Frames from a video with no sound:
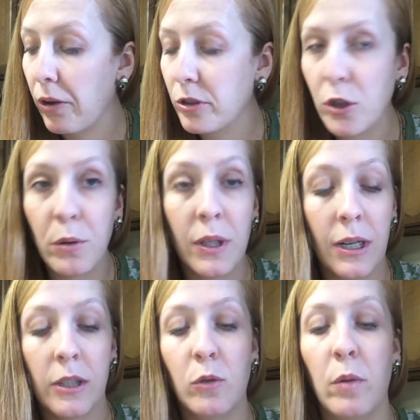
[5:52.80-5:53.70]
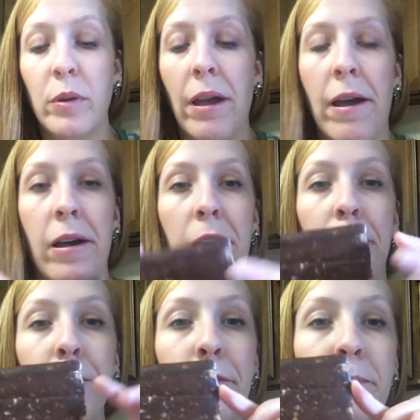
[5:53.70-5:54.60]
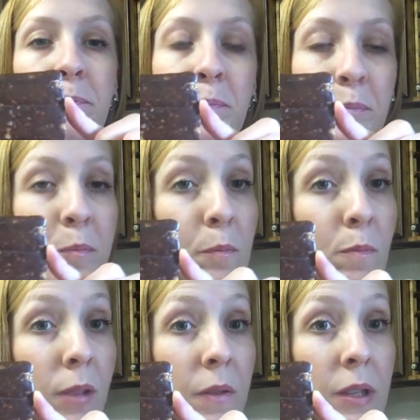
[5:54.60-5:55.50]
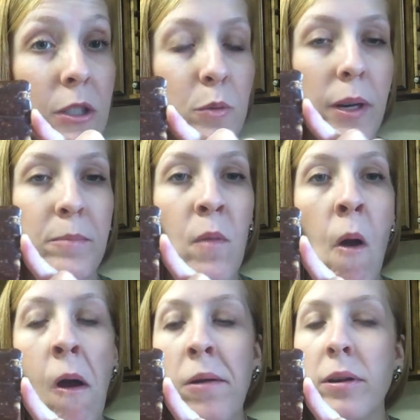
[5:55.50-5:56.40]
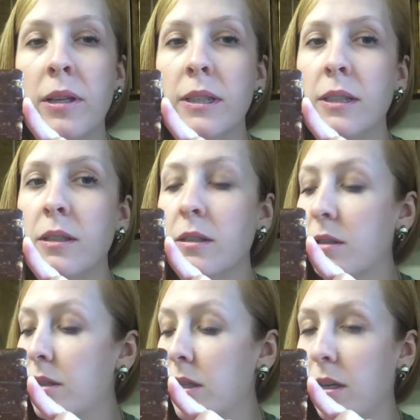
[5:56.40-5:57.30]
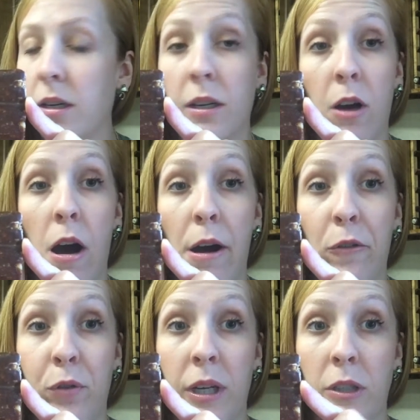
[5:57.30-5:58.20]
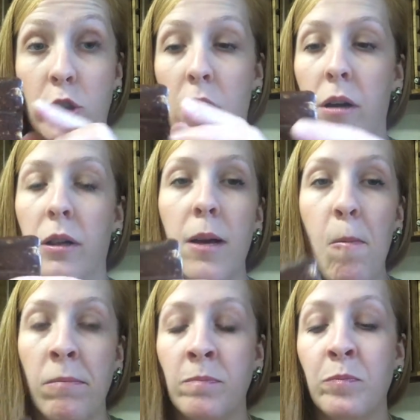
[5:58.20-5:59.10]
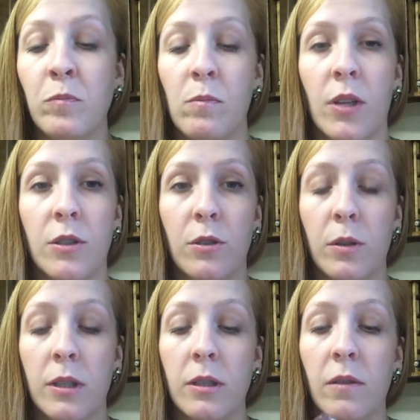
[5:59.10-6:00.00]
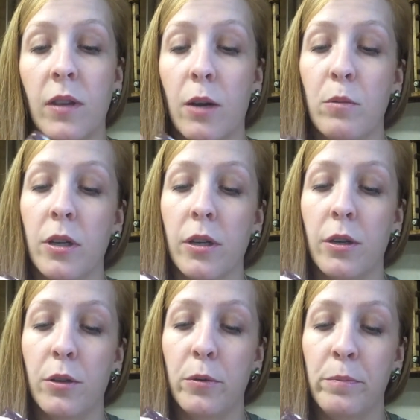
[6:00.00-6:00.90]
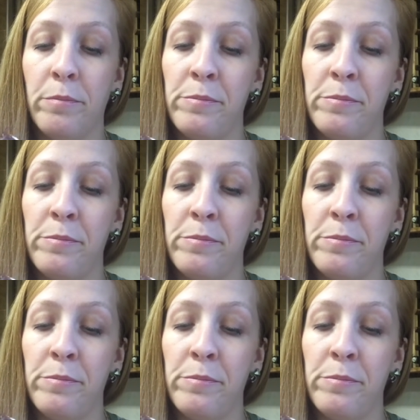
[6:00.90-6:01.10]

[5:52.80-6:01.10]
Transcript: So the next one we have, this one, is the coffee and chocolate. So let's give that one a go.